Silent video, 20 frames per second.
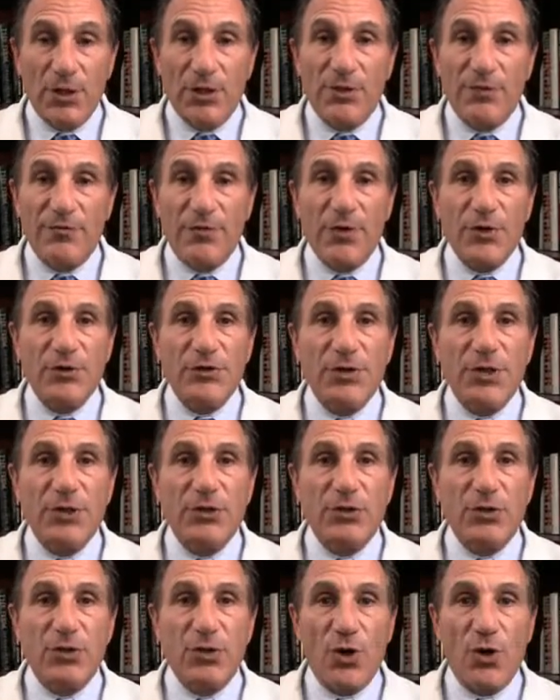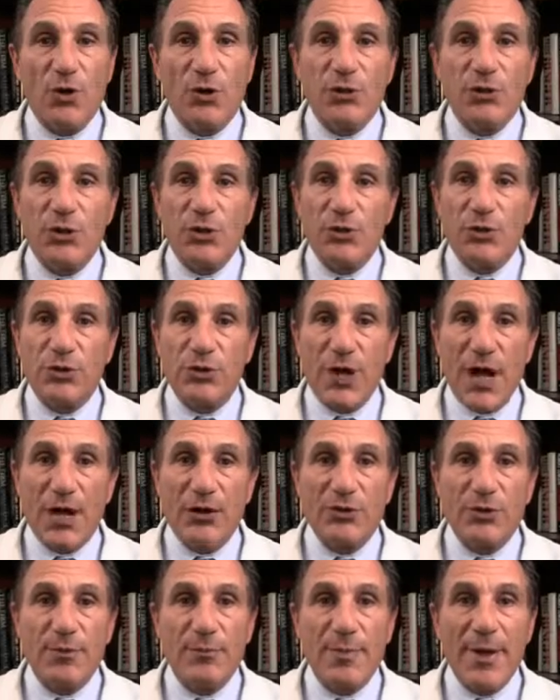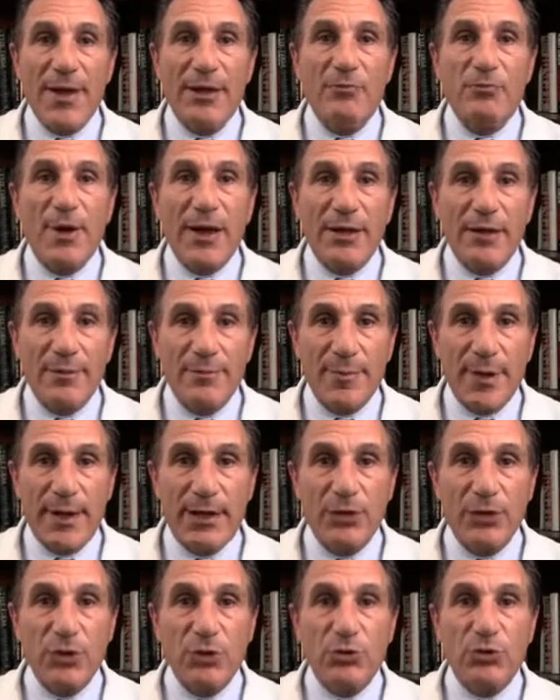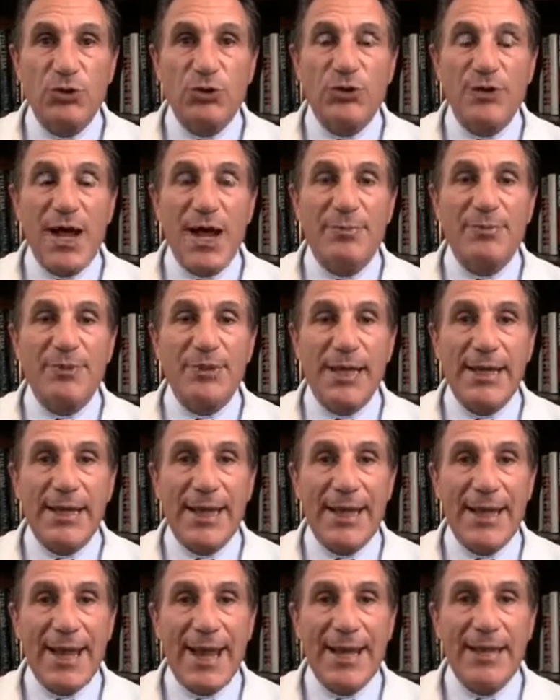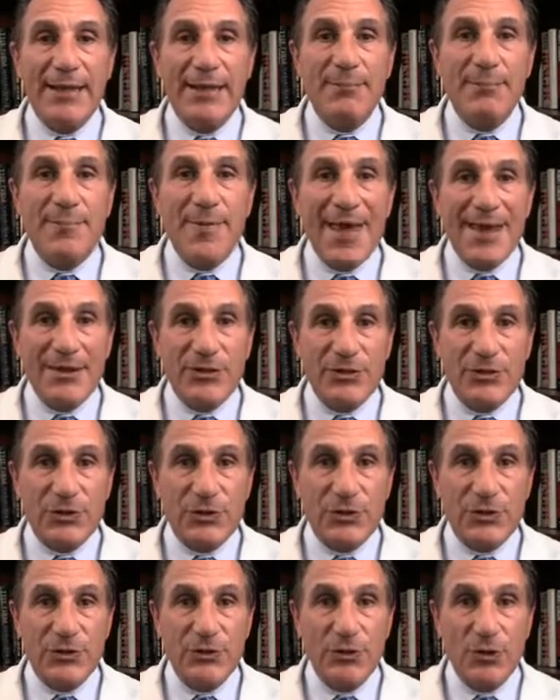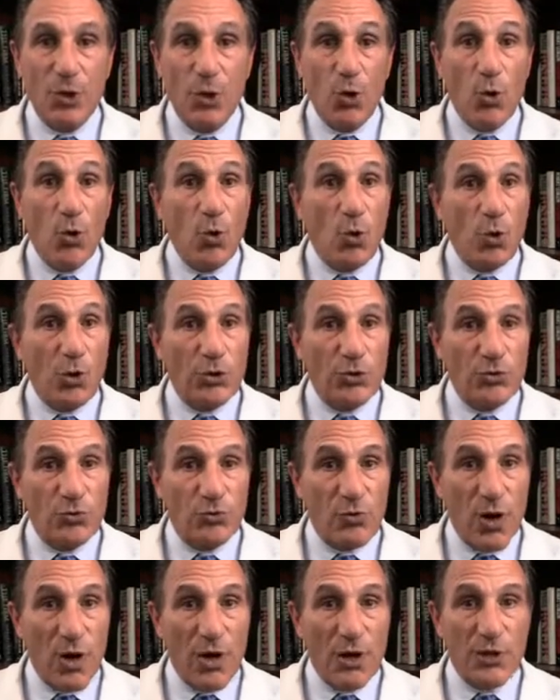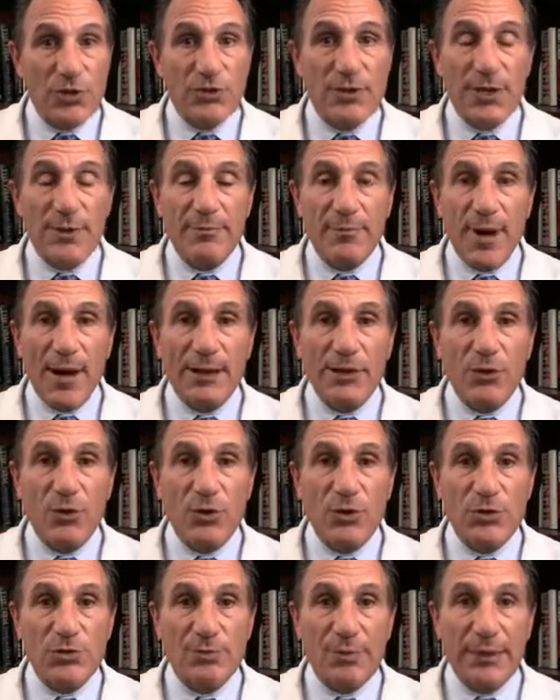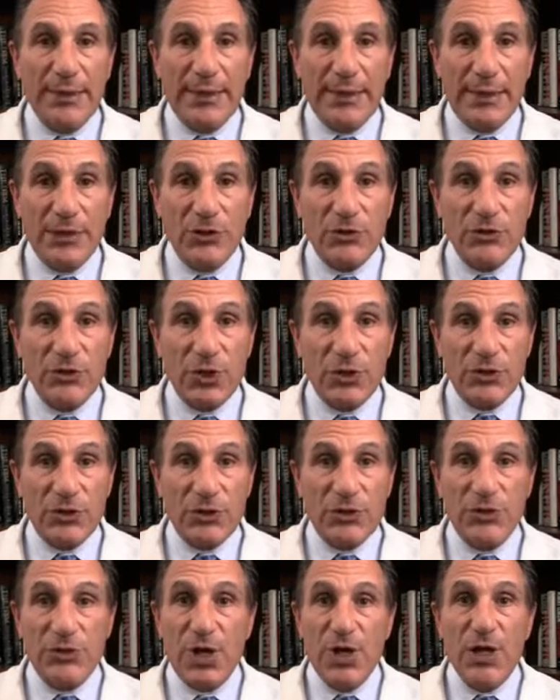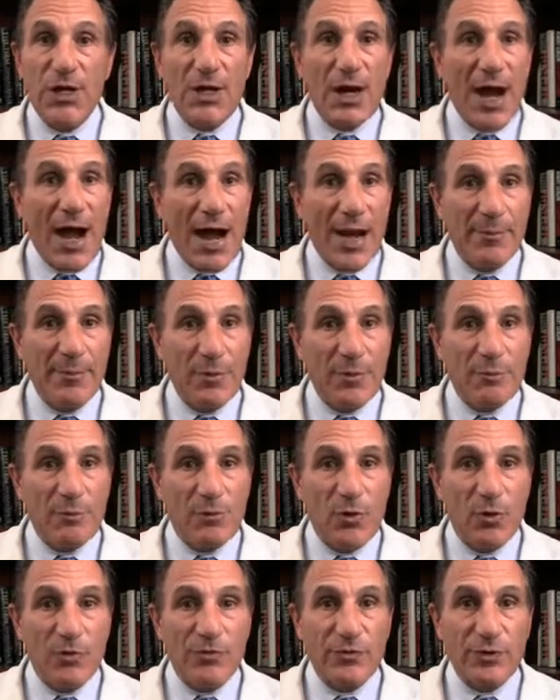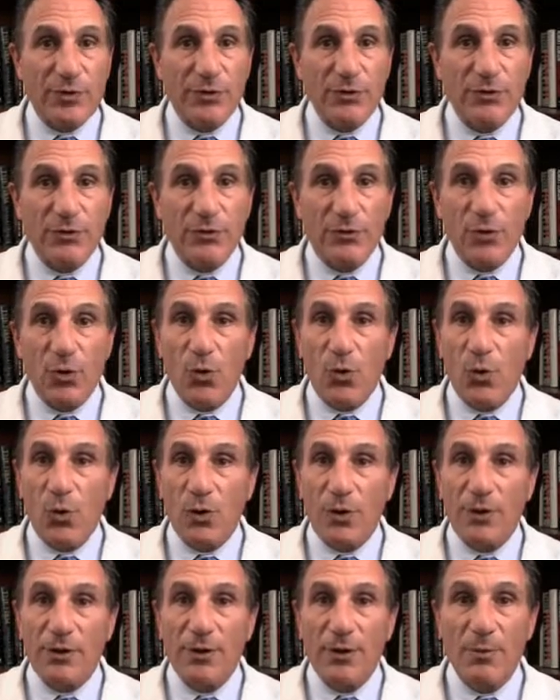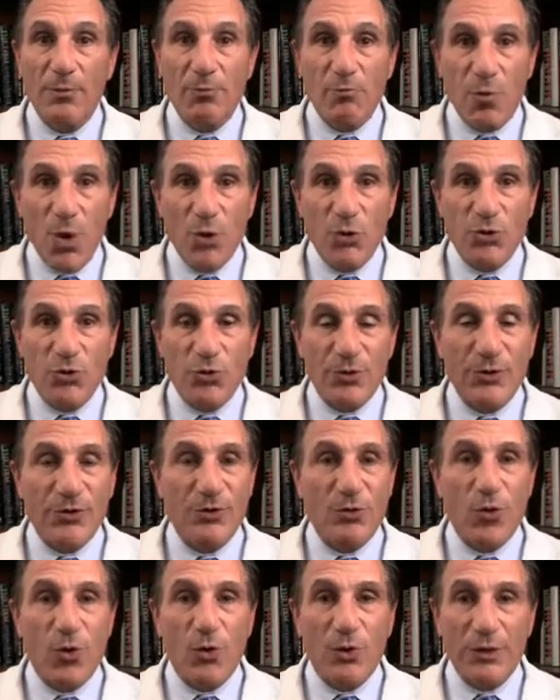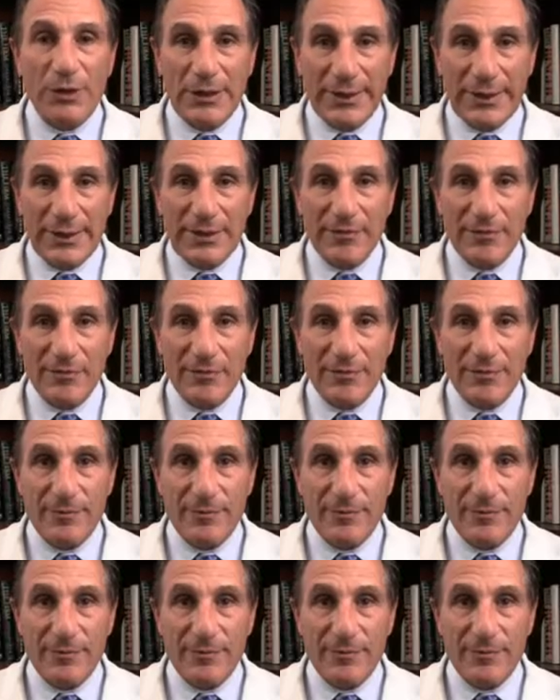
The first thing to know is that your doctor may recommend you stop taking any medicine or drugs that might cause bleeding, such as ibuprofen or Motrin or Aleve.